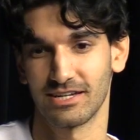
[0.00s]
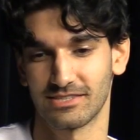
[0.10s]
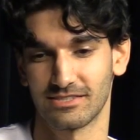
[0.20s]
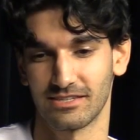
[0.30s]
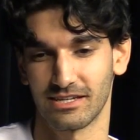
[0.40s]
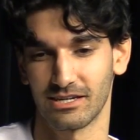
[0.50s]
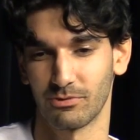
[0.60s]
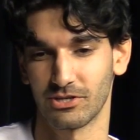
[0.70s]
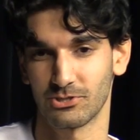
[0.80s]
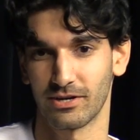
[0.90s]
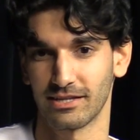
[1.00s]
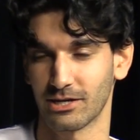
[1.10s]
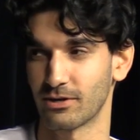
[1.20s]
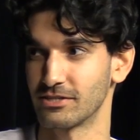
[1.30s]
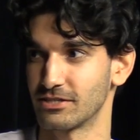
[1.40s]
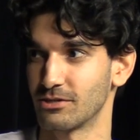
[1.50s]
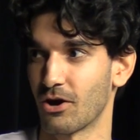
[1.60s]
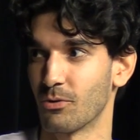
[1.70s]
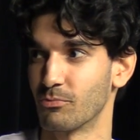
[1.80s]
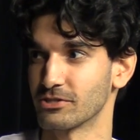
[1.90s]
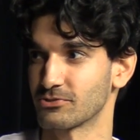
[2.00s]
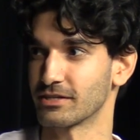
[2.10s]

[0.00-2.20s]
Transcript: against uh, when Detroit had that crazy. so